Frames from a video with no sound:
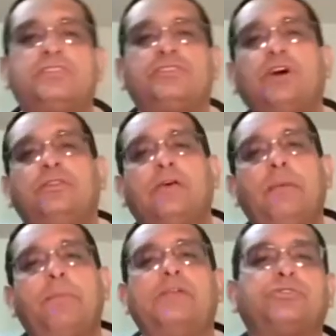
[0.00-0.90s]
It's not
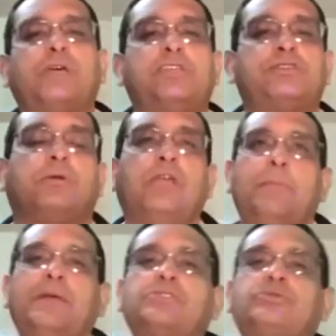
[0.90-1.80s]
persuasion.
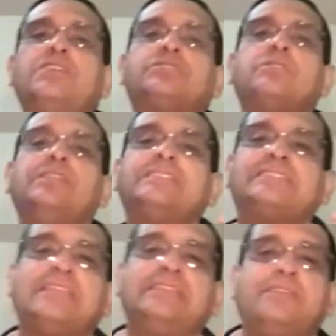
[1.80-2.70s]
Persuasion
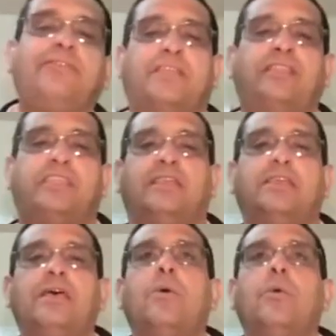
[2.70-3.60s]
is a different
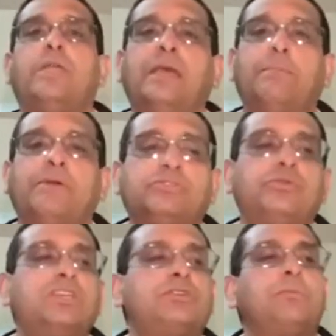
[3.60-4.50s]
thing. In a
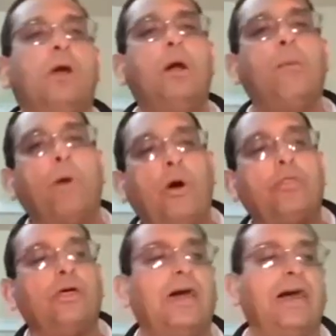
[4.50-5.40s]
persuasion,
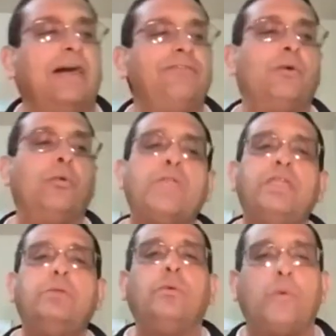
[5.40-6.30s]
both have a
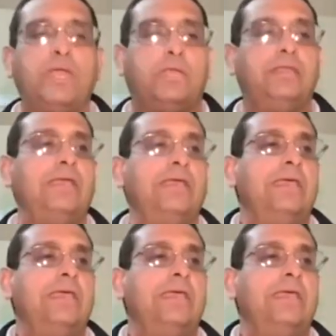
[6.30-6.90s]
win-win.